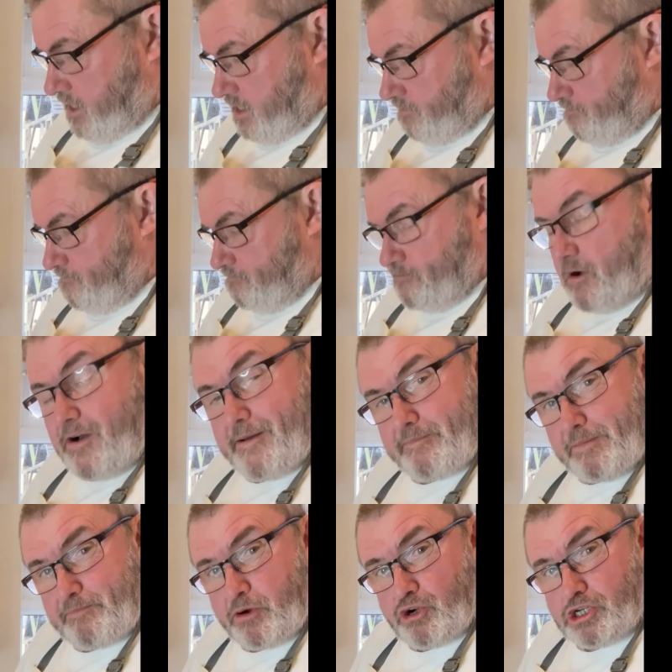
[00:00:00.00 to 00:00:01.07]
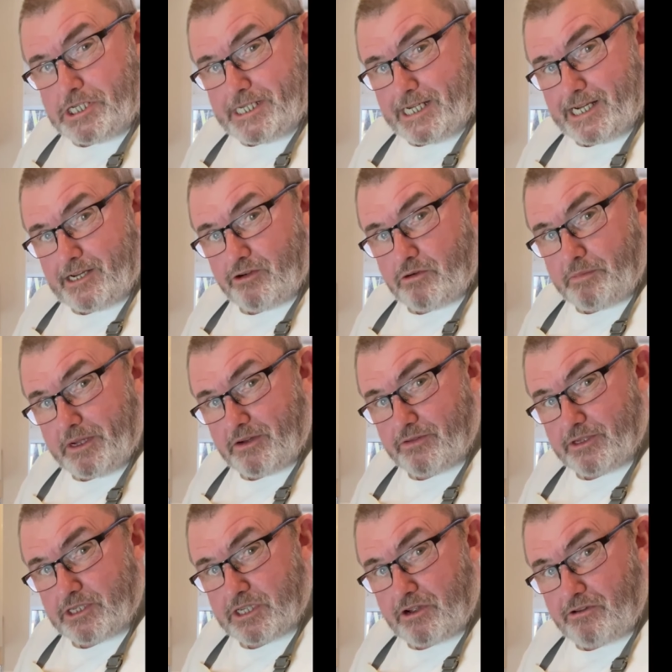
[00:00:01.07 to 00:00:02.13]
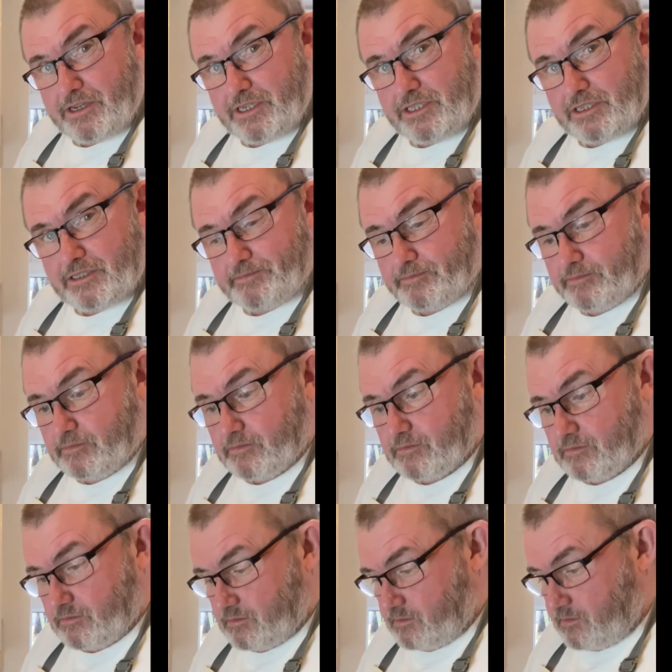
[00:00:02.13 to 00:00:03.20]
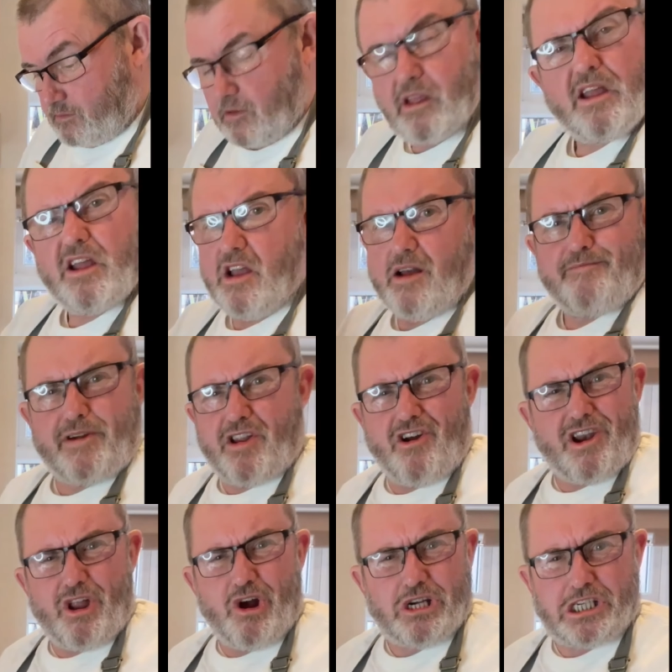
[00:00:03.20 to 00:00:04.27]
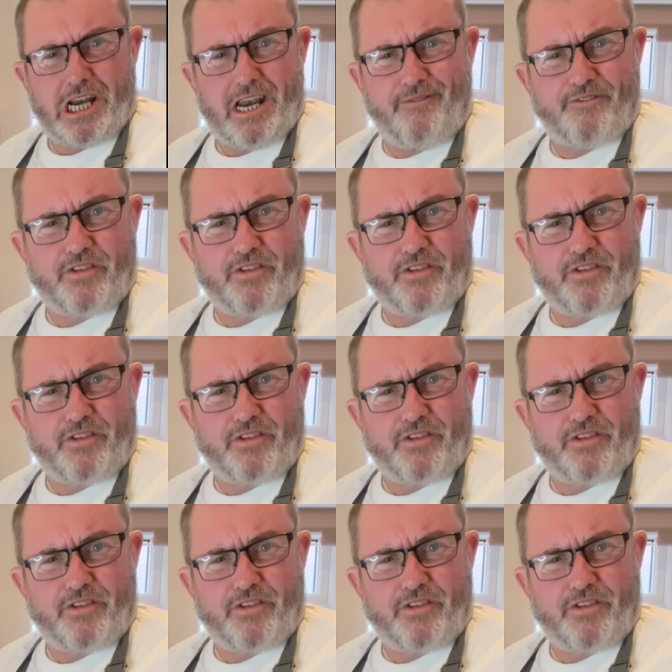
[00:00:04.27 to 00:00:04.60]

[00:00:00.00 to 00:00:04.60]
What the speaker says: Might be pushing it a little bit on the size, but I like to live